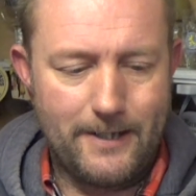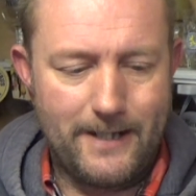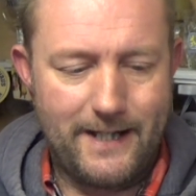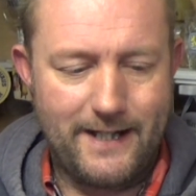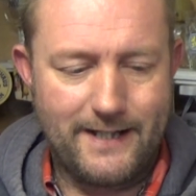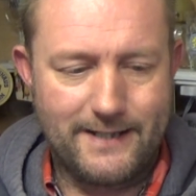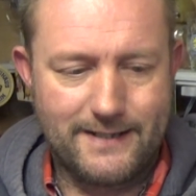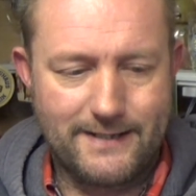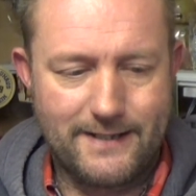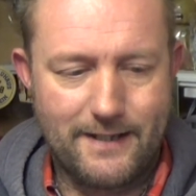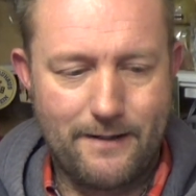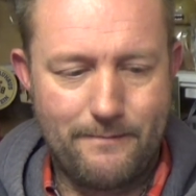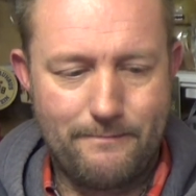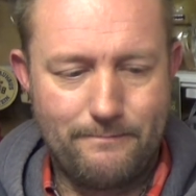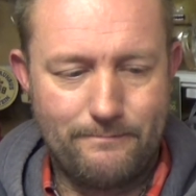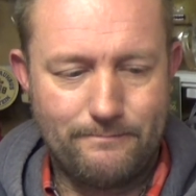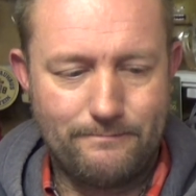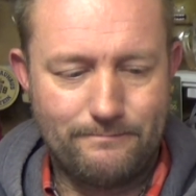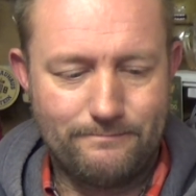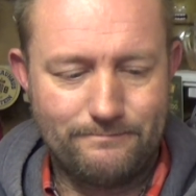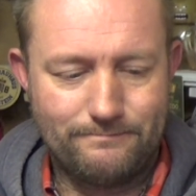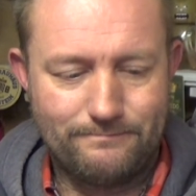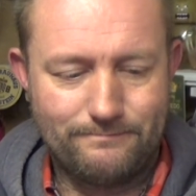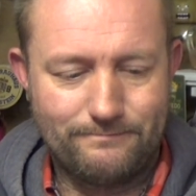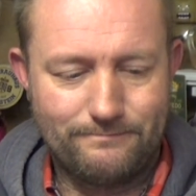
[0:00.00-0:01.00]
It's a
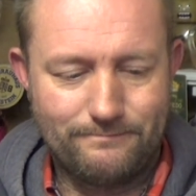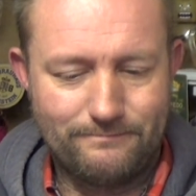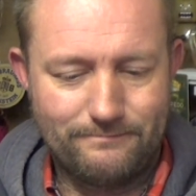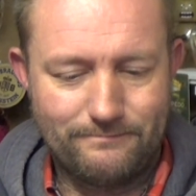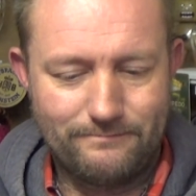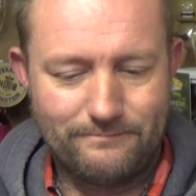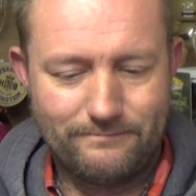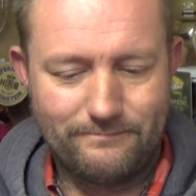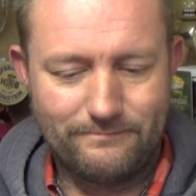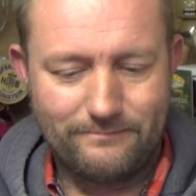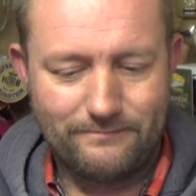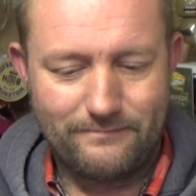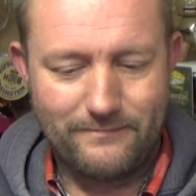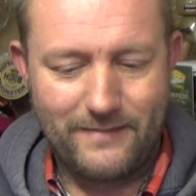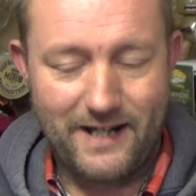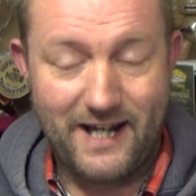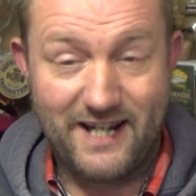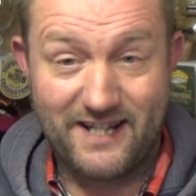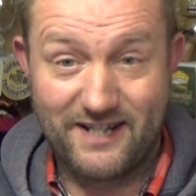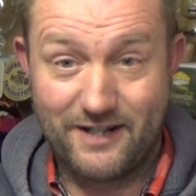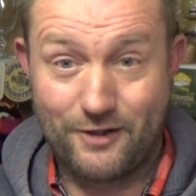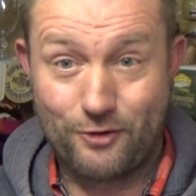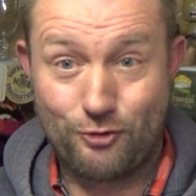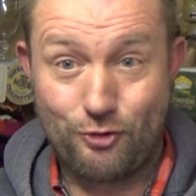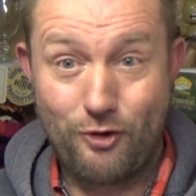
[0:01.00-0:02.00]

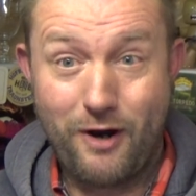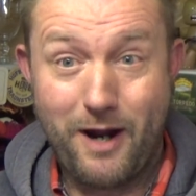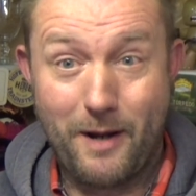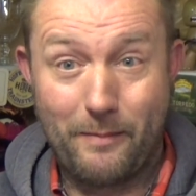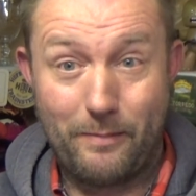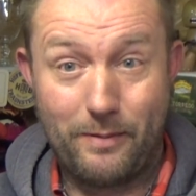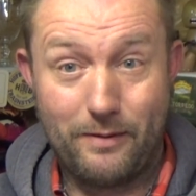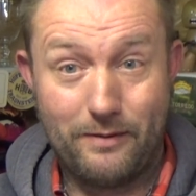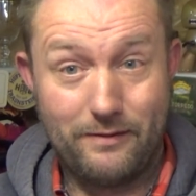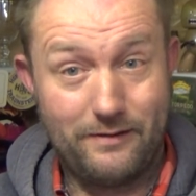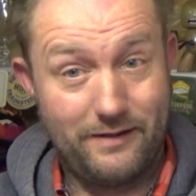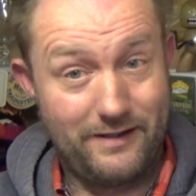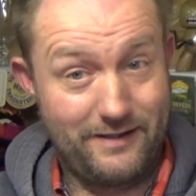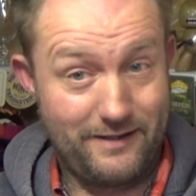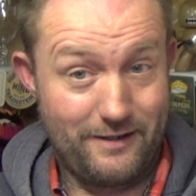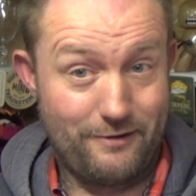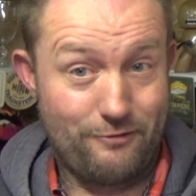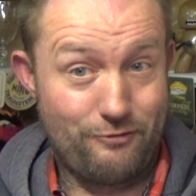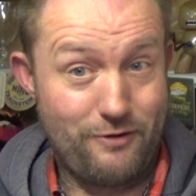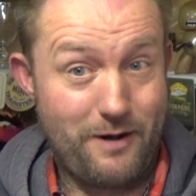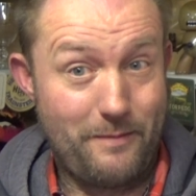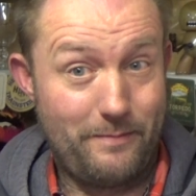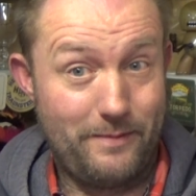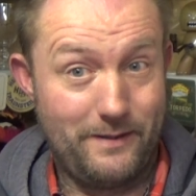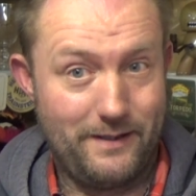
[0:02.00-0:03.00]

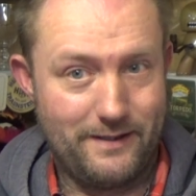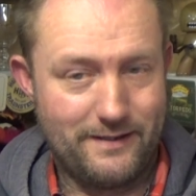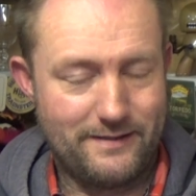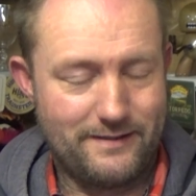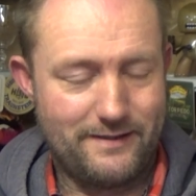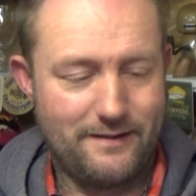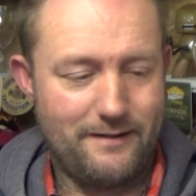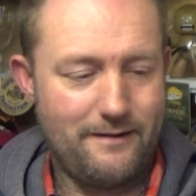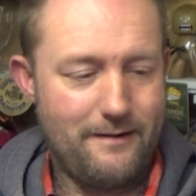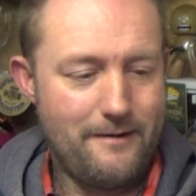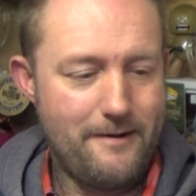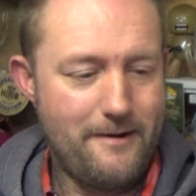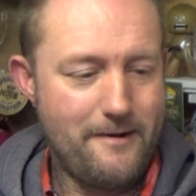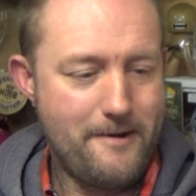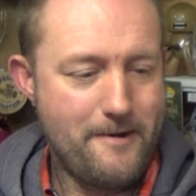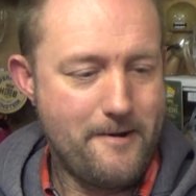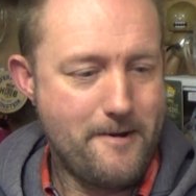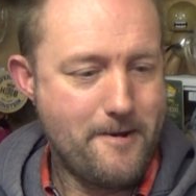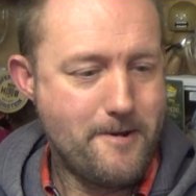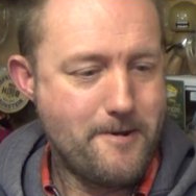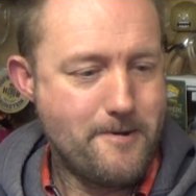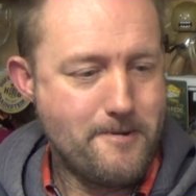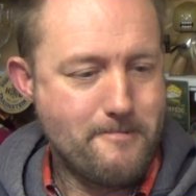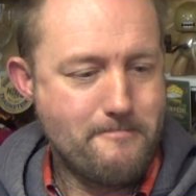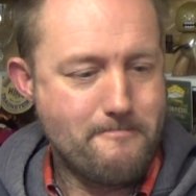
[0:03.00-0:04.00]
Trappist,
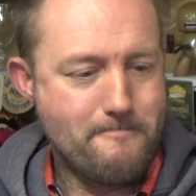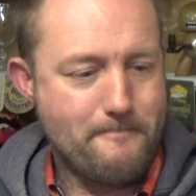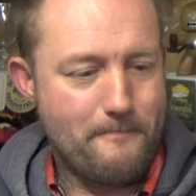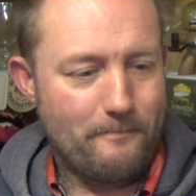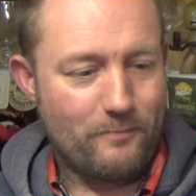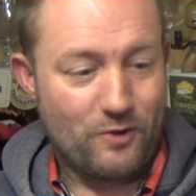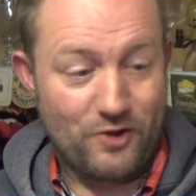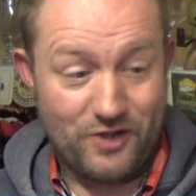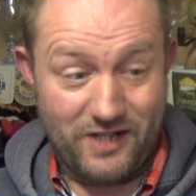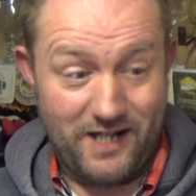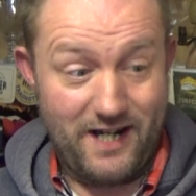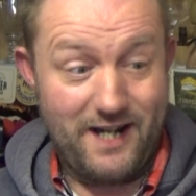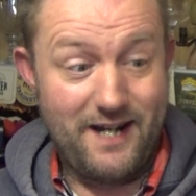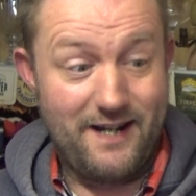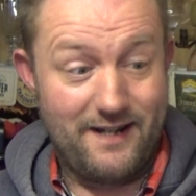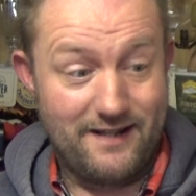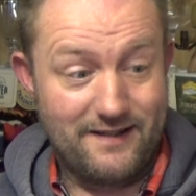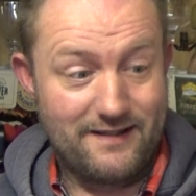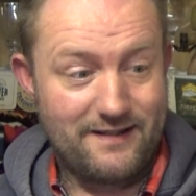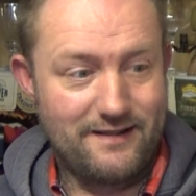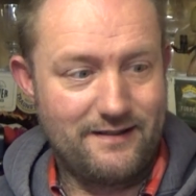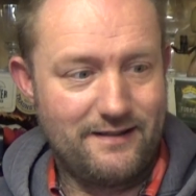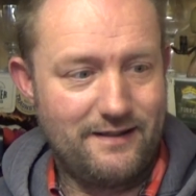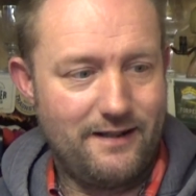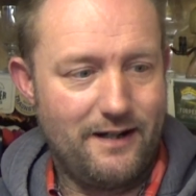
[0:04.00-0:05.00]
because it
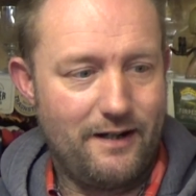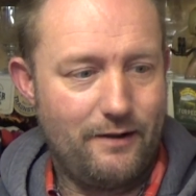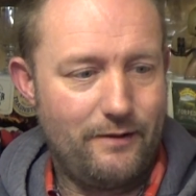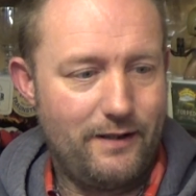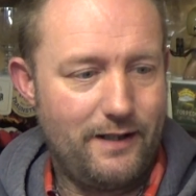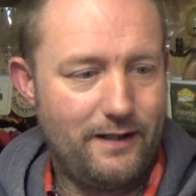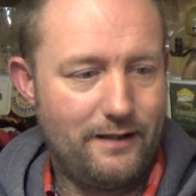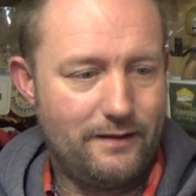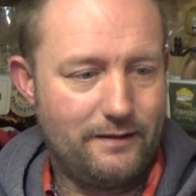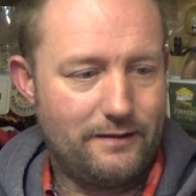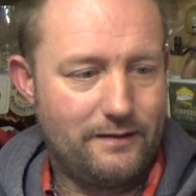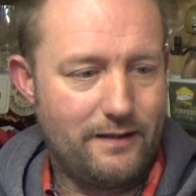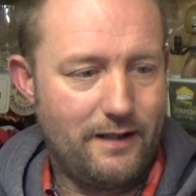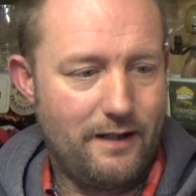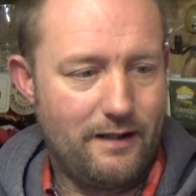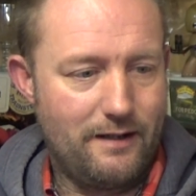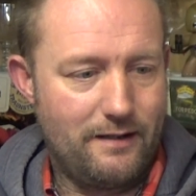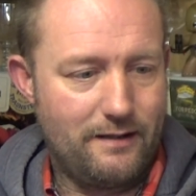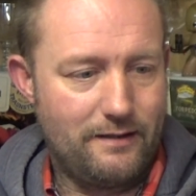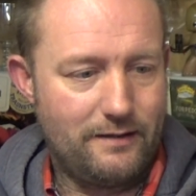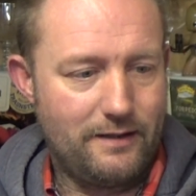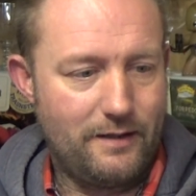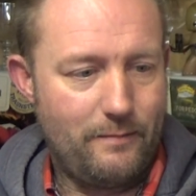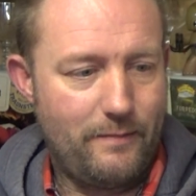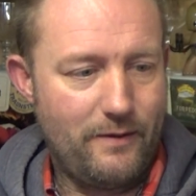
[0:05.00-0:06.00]
is, you know,
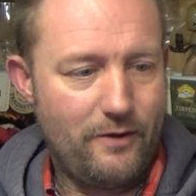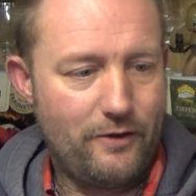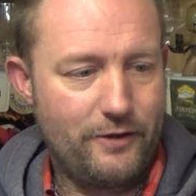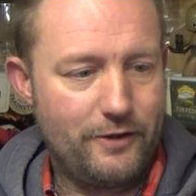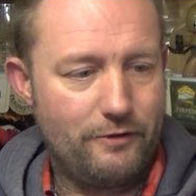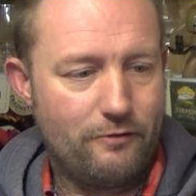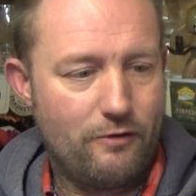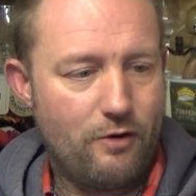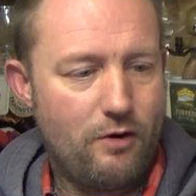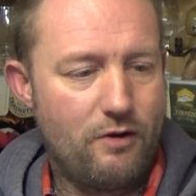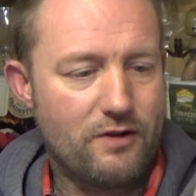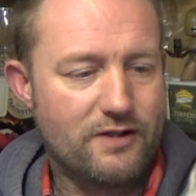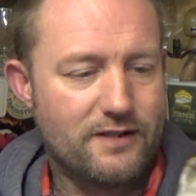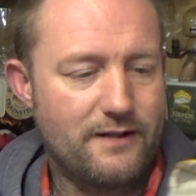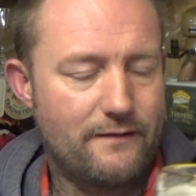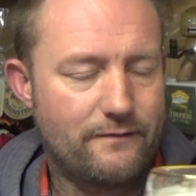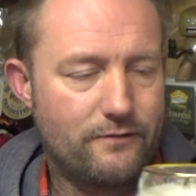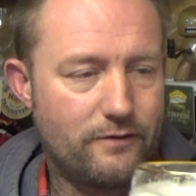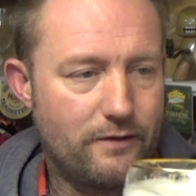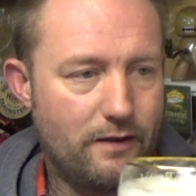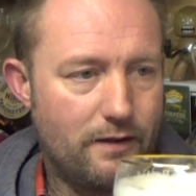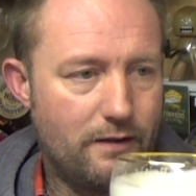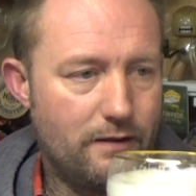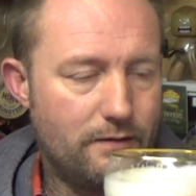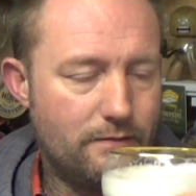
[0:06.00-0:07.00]
you'd be on your arse
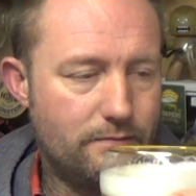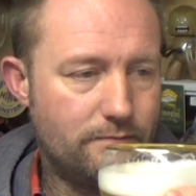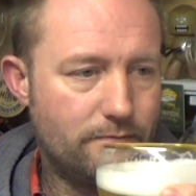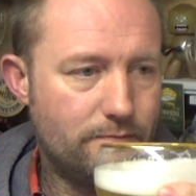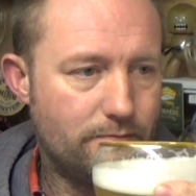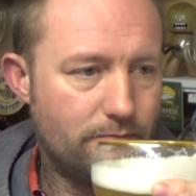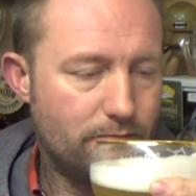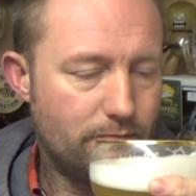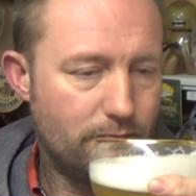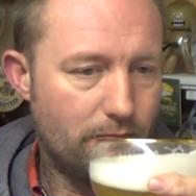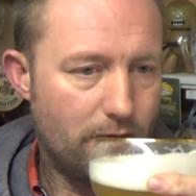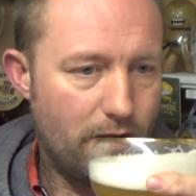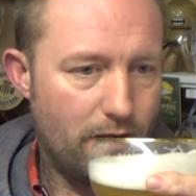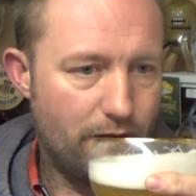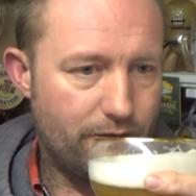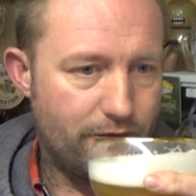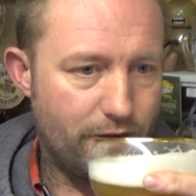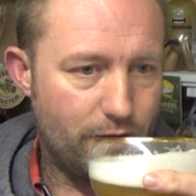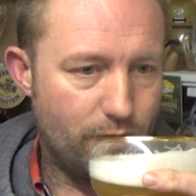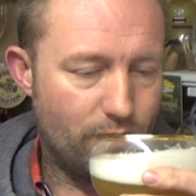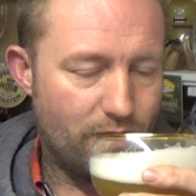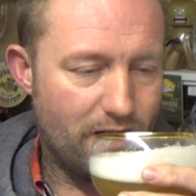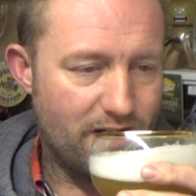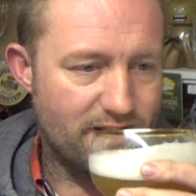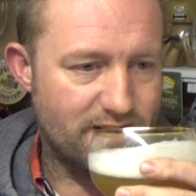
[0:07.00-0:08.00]
after a
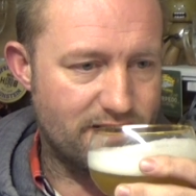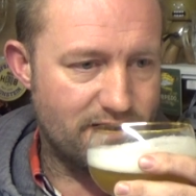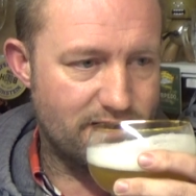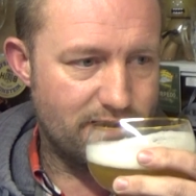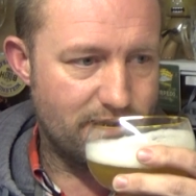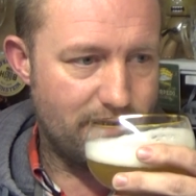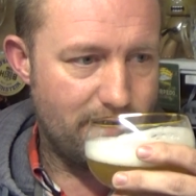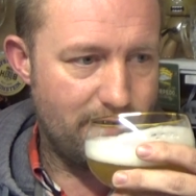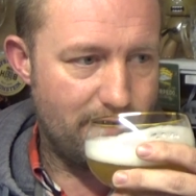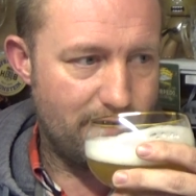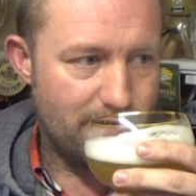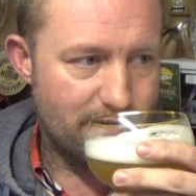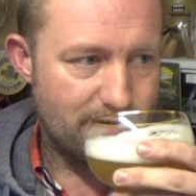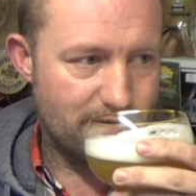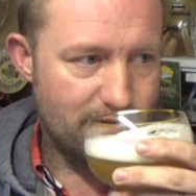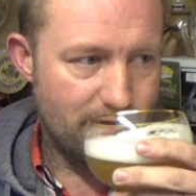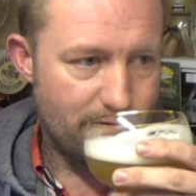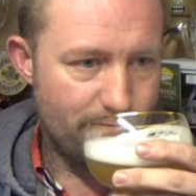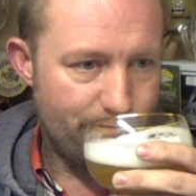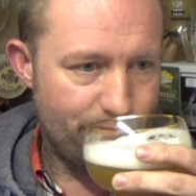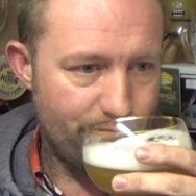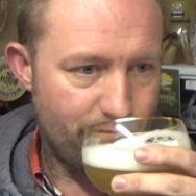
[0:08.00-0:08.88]
few glasses of this.